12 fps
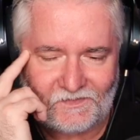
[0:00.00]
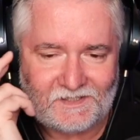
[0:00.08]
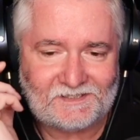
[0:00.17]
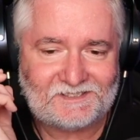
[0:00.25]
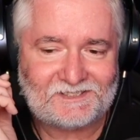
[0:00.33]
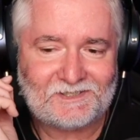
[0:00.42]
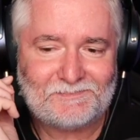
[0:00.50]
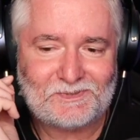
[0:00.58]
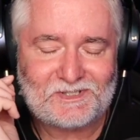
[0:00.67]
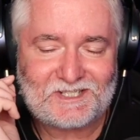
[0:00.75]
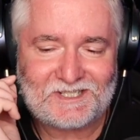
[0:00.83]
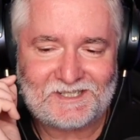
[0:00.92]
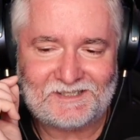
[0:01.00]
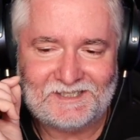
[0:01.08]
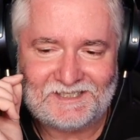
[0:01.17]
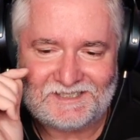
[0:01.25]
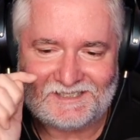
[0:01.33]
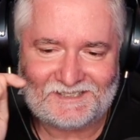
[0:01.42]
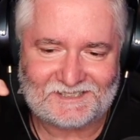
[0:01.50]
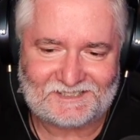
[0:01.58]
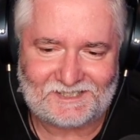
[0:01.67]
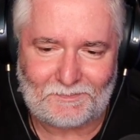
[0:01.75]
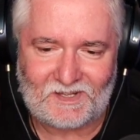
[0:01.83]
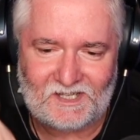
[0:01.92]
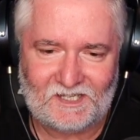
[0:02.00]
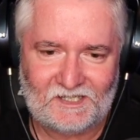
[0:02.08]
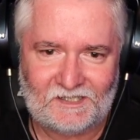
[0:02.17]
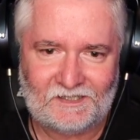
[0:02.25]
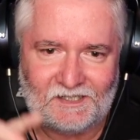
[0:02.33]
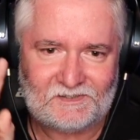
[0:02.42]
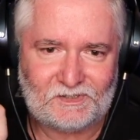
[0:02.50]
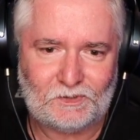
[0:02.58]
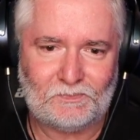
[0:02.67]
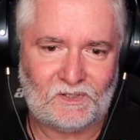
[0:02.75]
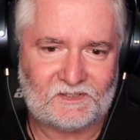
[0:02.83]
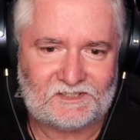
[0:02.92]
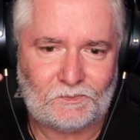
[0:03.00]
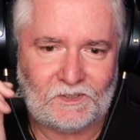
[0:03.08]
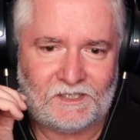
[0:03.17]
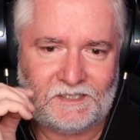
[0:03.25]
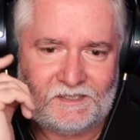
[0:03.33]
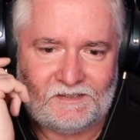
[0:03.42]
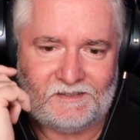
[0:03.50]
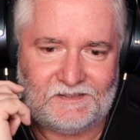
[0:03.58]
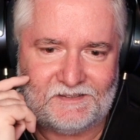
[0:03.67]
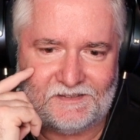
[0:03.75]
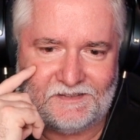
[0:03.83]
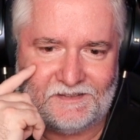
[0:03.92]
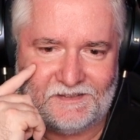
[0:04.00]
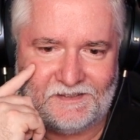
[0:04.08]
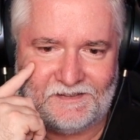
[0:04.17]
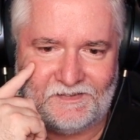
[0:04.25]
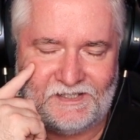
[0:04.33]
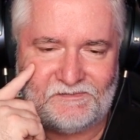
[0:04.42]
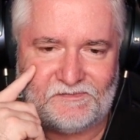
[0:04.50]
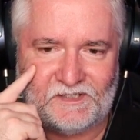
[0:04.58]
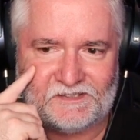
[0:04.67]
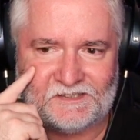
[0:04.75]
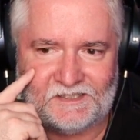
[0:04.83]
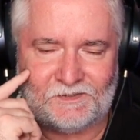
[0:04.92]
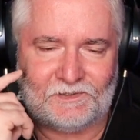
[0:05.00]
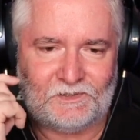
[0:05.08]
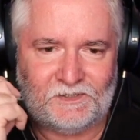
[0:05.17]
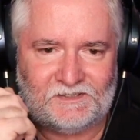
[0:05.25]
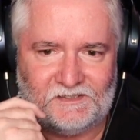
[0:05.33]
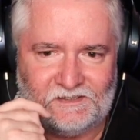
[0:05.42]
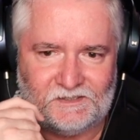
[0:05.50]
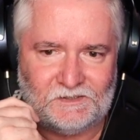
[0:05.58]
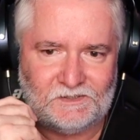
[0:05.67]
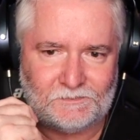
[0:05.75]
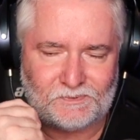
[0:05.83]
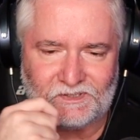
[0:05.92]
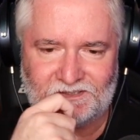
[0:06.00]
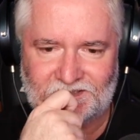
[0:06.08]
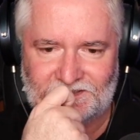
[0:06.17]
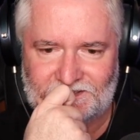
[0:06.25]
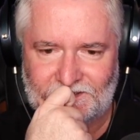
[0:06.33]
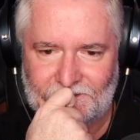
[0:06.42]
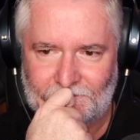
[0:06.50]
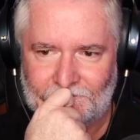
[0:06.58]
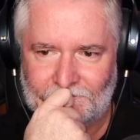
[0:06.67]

that is so bullshit. You touch something here and two blocks away, the infected are alerted to your presence.